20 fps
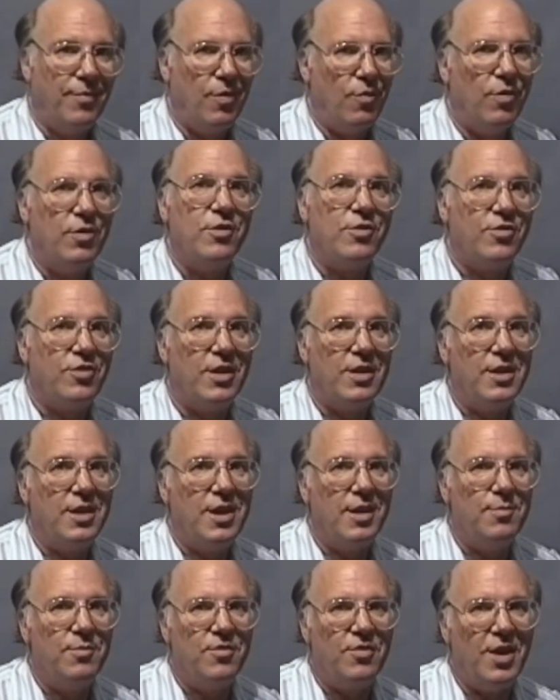when the sun
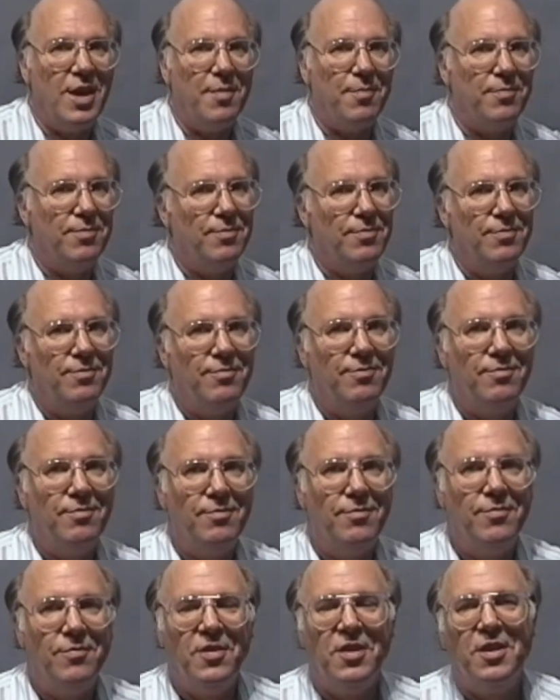comes up,
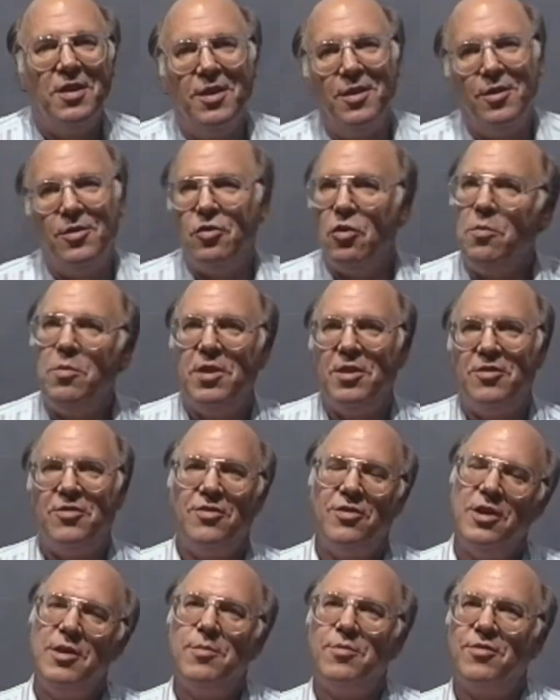nobody
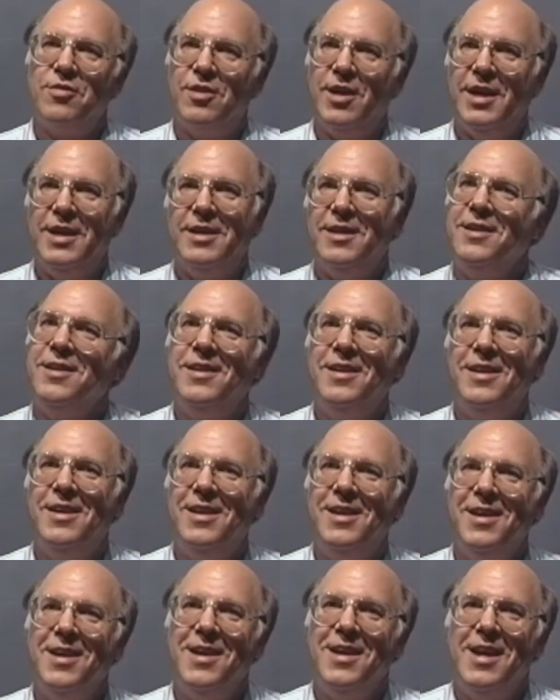sleeps late.
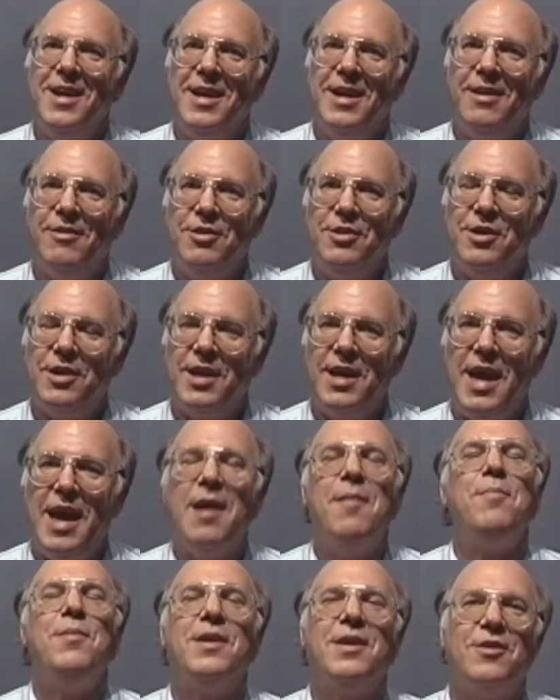When you're
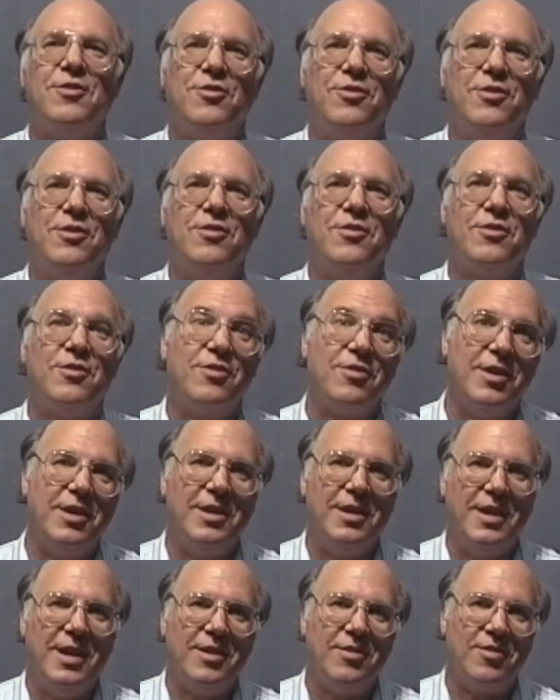camping, as soon as the
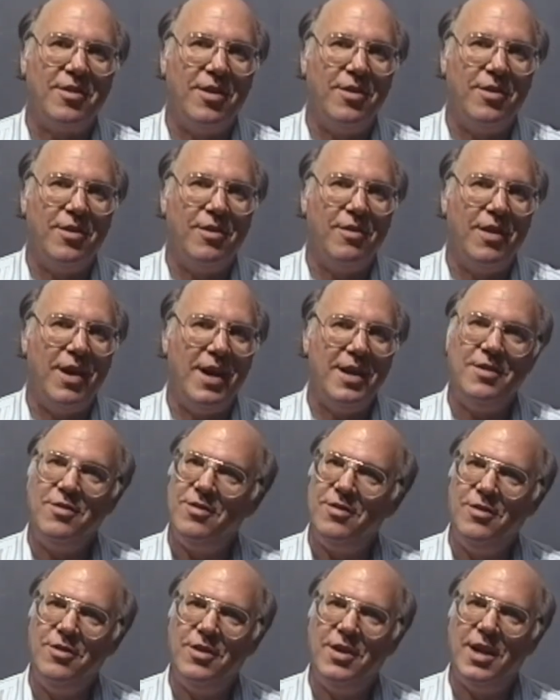sun gets on the
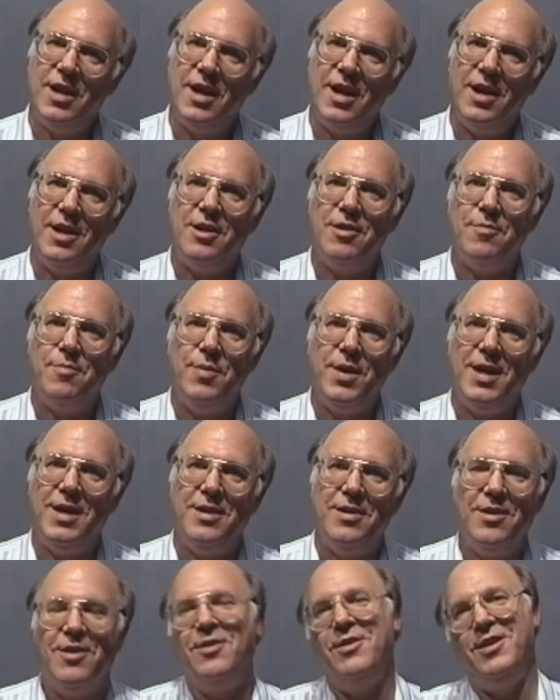horizon, you get out of your
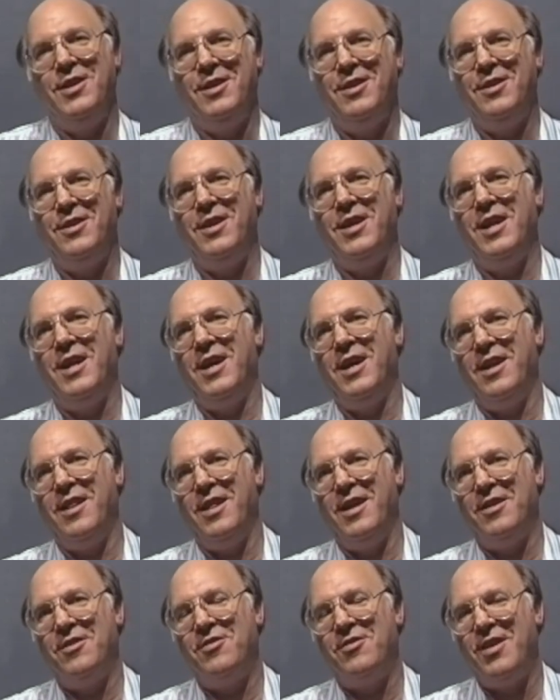bed, don't you? You get out of
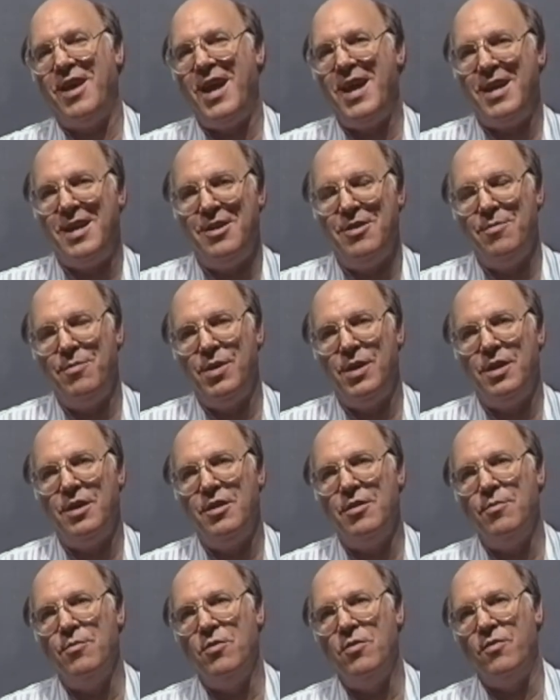that sack and you
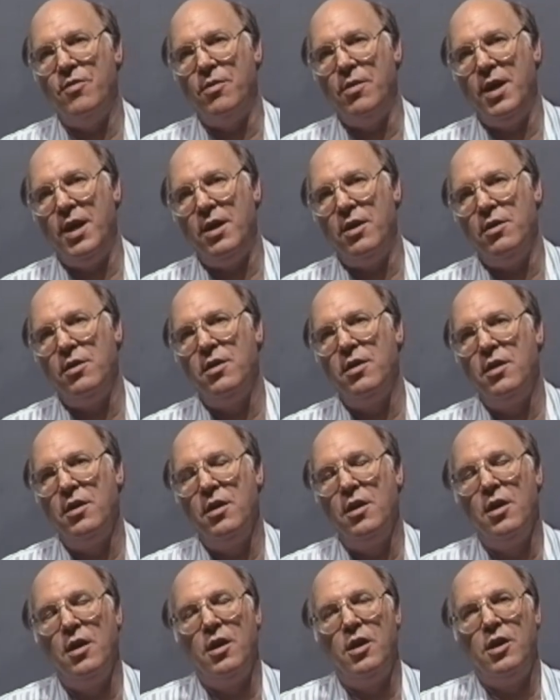begin to move around.
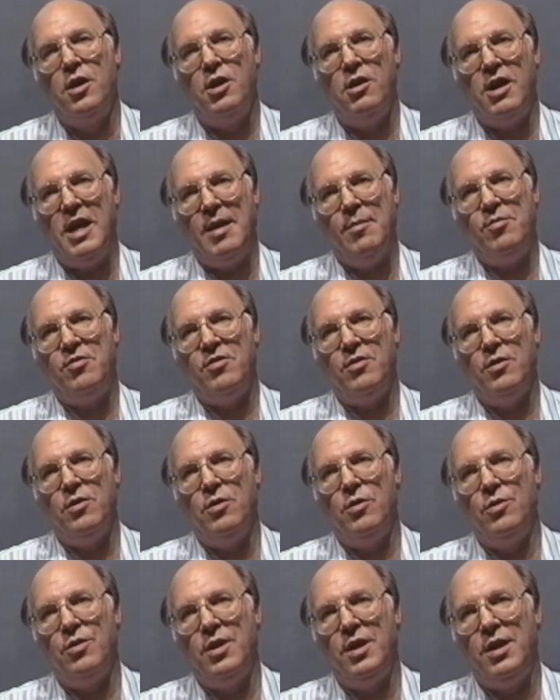You're
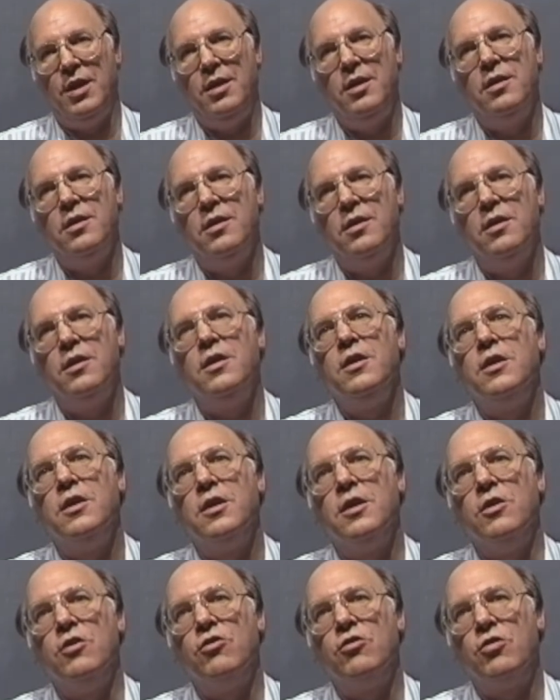absolutely
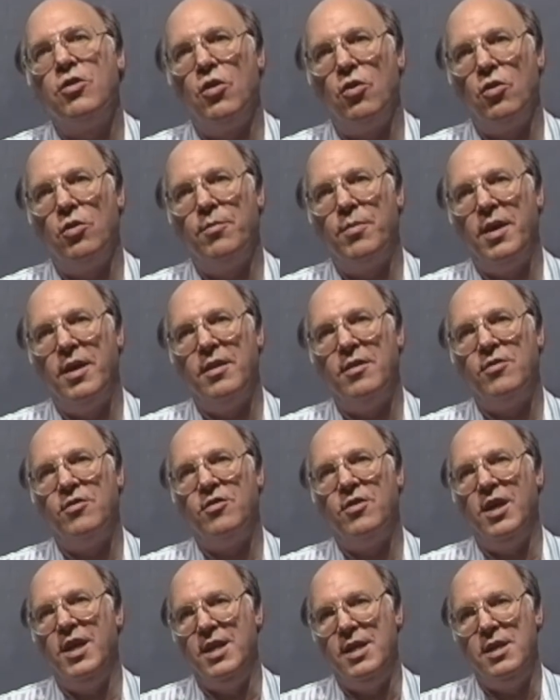controlled by the
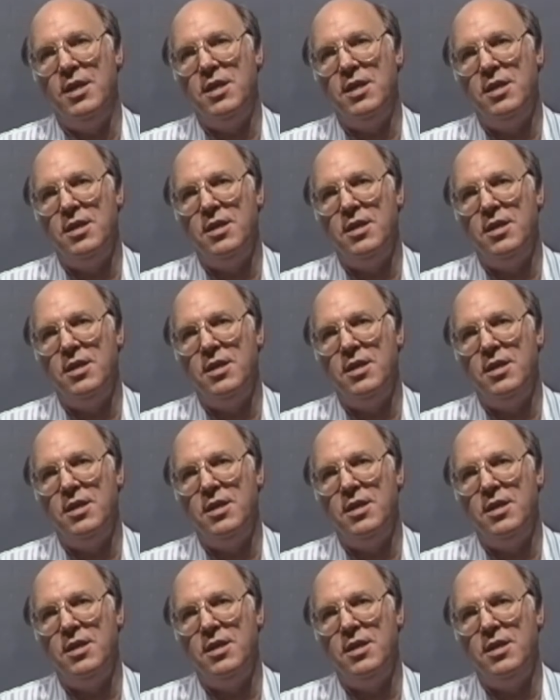sun.